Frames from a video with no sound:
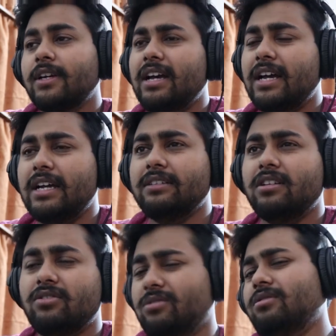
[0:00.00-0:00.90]
And
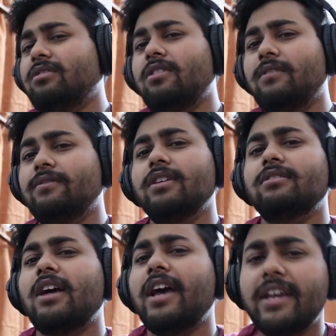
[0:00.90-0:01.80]
the role of
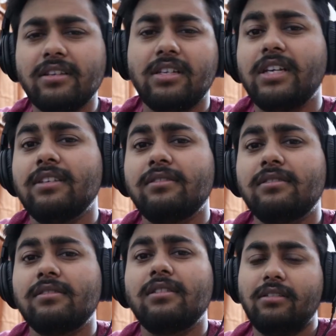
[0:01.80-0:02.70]
this kite
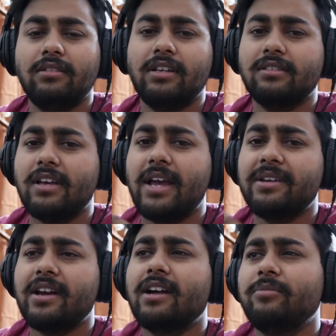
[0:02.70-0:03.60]
is is an
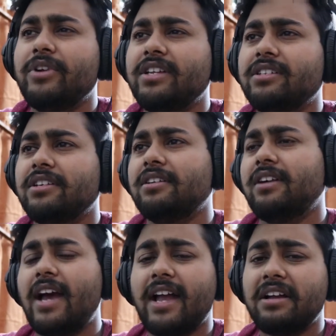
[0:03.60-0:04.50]
anti-hard
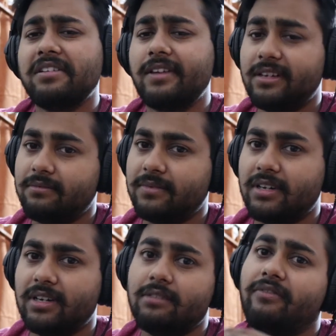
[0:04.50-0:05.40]
breacher, anchor, and
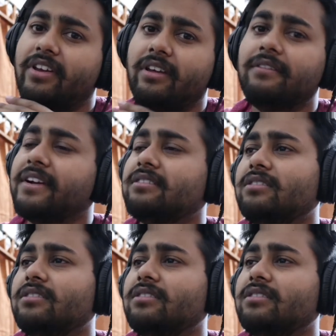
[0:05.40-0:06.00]
uh, very great